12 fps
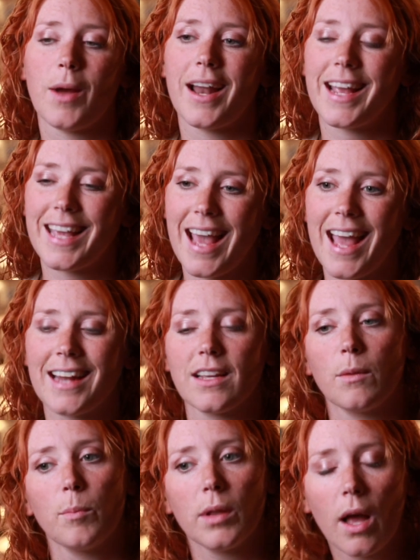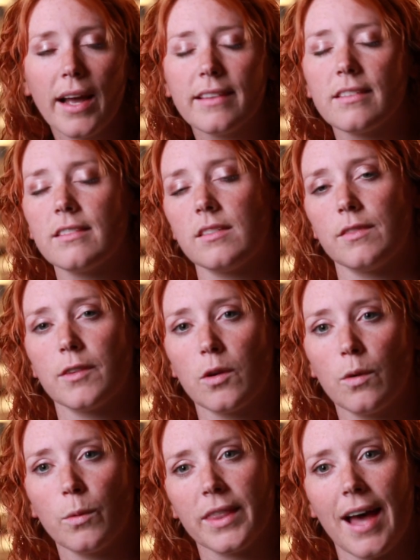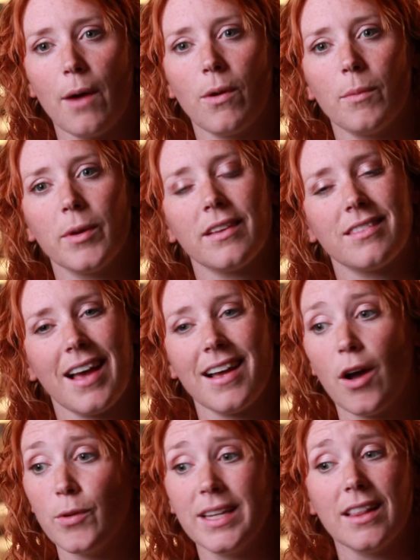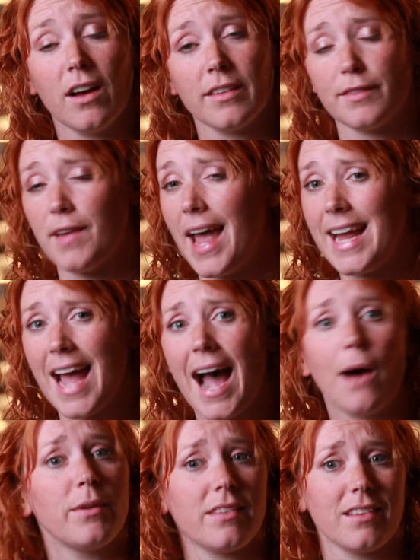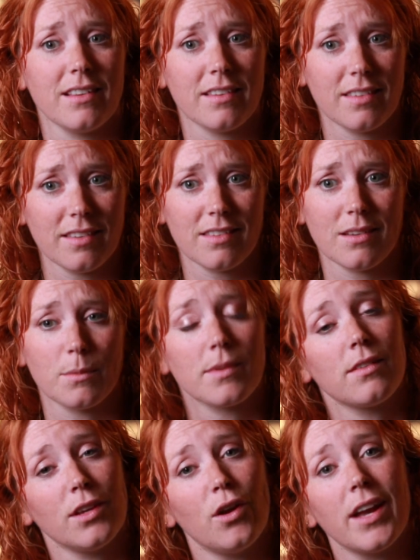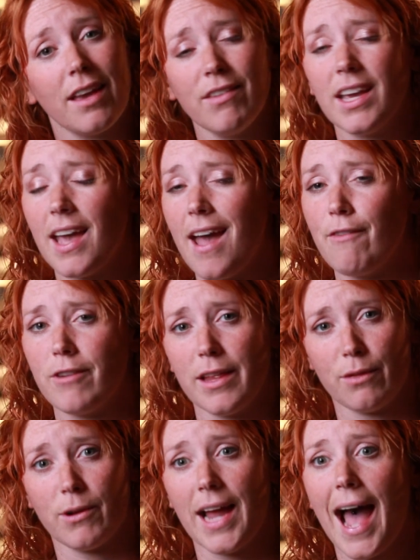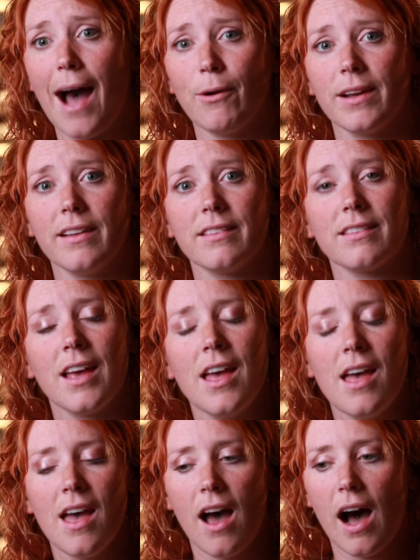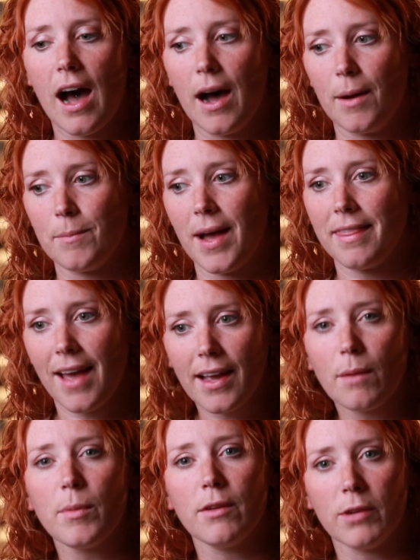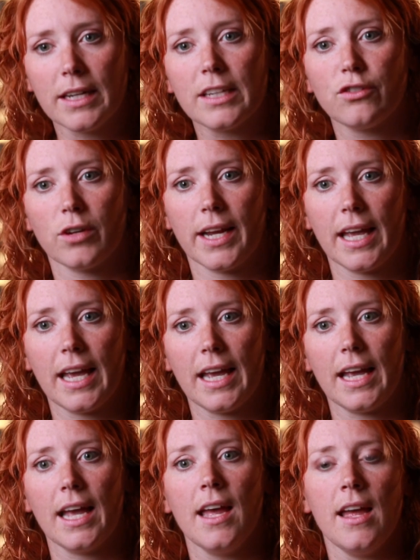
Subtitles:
But again, compliance is difficult with that one, because that only lasts for 8 hours in the system. So you're giving it every 3 hours. And that can be really tricky.